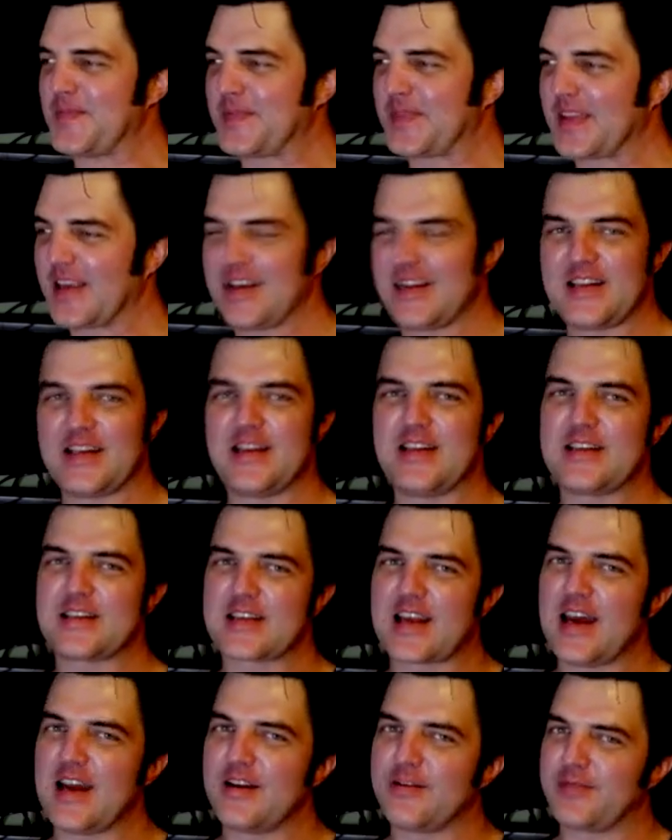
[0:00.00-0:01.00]
It is
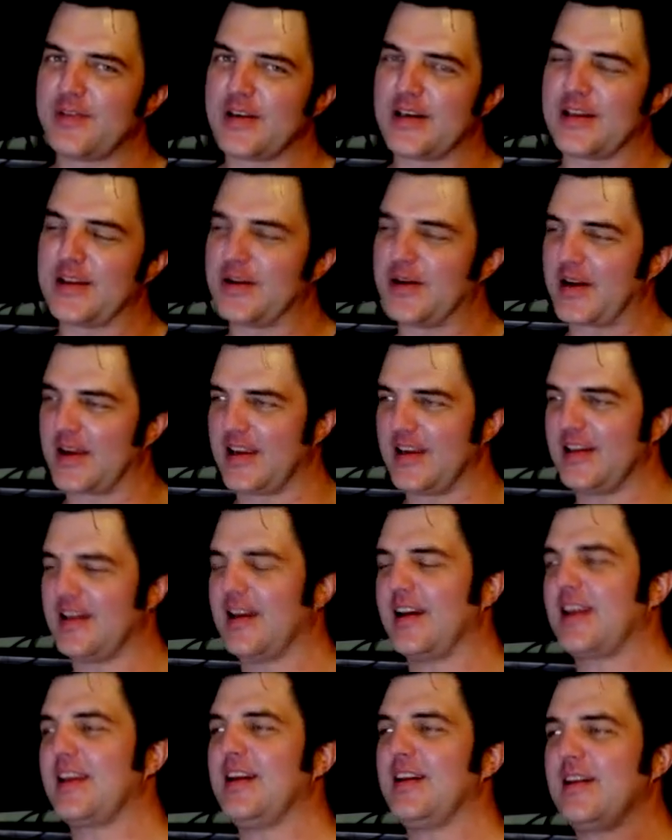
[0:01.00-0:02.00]
kind of funny though. I get
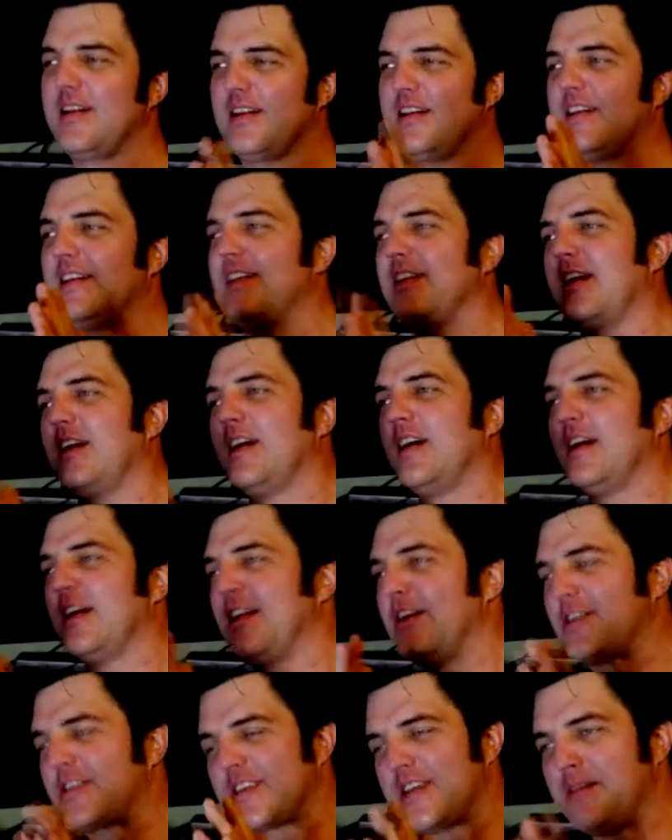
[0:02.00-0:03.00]

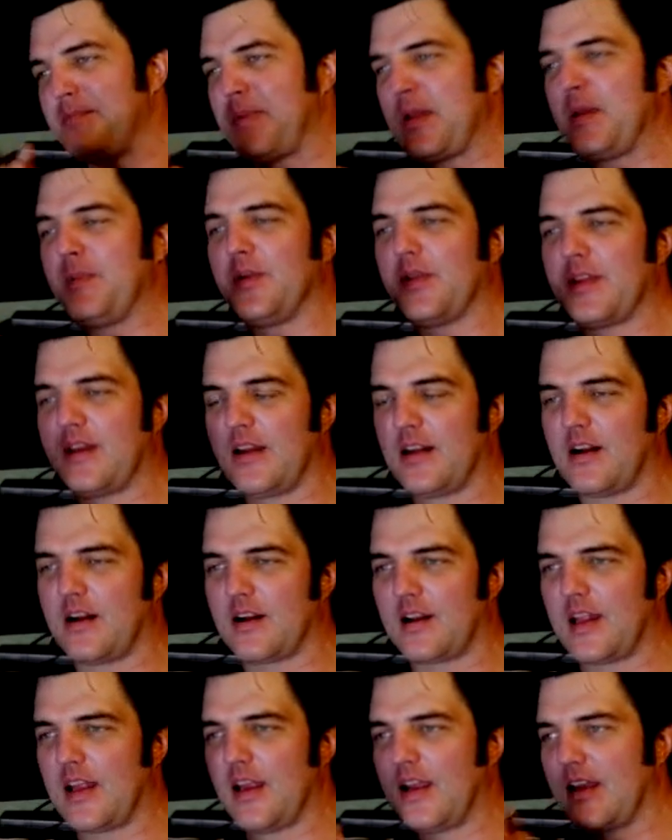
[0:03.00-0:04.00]
there's some people that
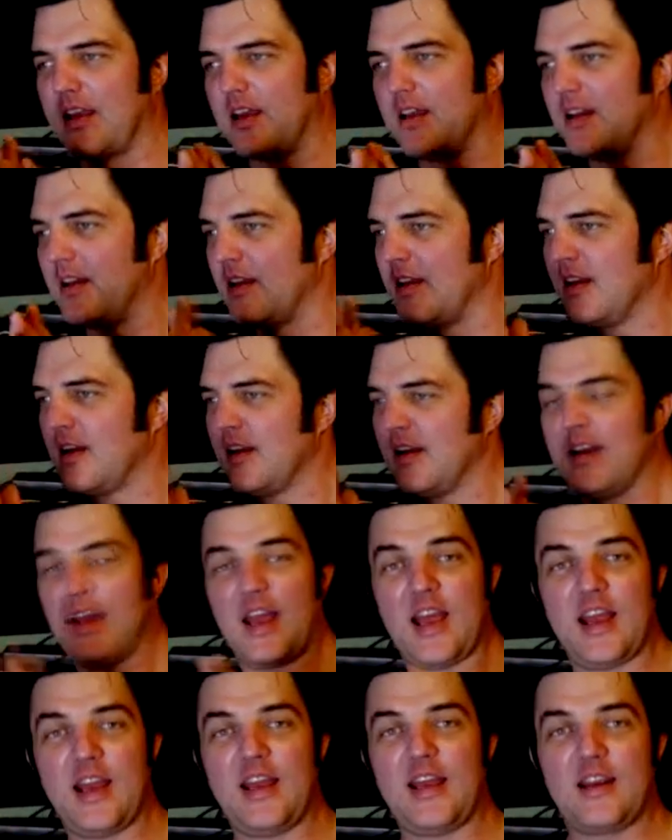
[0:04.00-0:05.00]
are like,
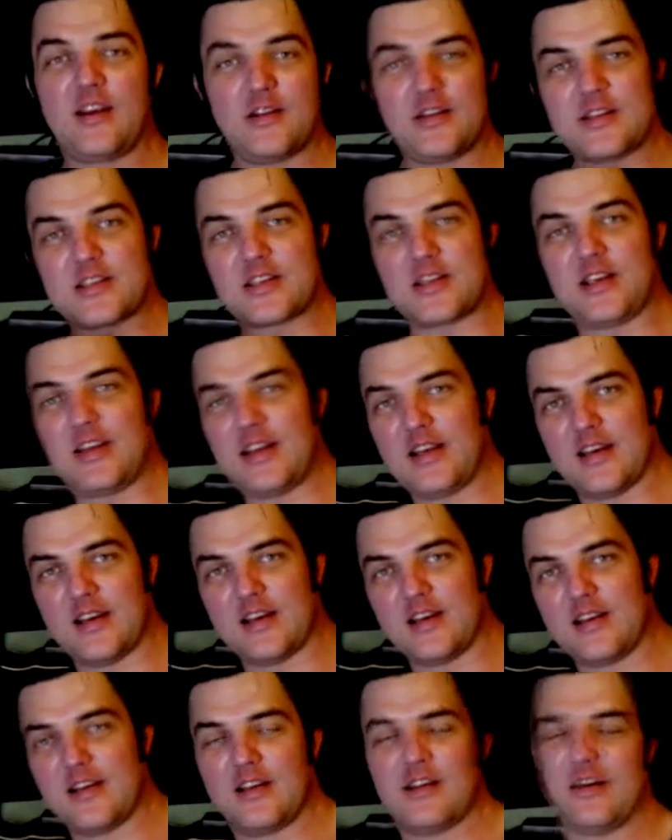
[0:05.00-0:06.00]
hey, good to see you.